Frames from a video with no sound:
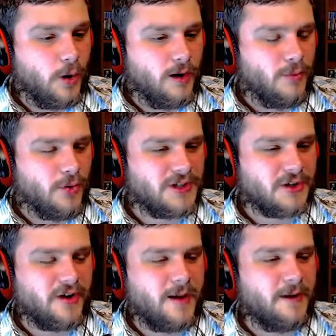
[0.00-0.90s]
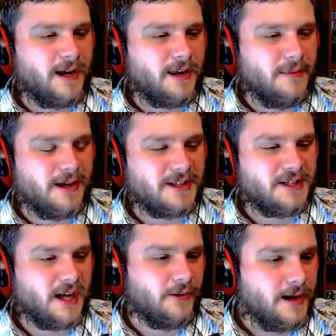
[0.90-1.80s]
more scrap and I can make a
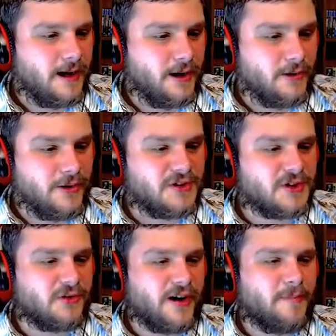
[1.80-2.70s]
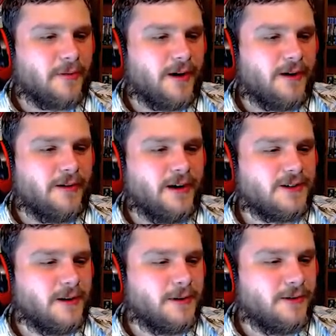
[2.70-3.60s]
sail. I know there's scrap around here,
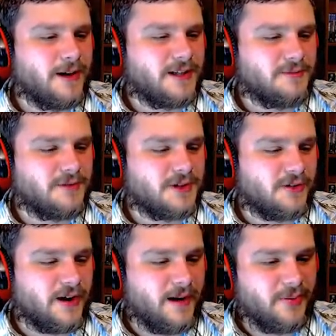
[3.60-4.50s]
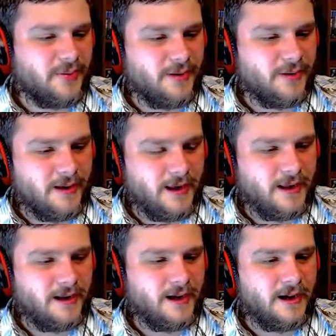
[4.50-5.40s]
so let me go get some scrap
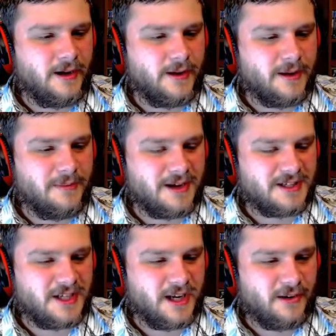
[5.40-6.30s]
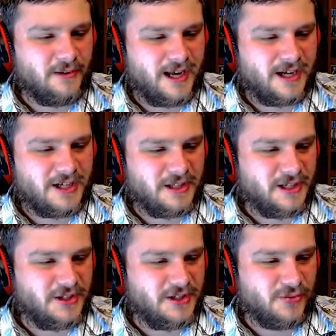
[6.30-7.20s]
and uh, we can make a sail and actually
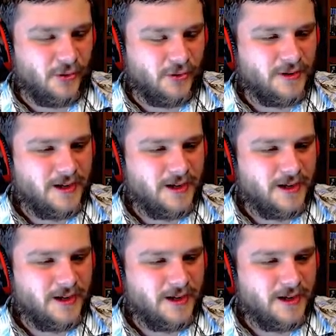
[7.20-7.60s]
control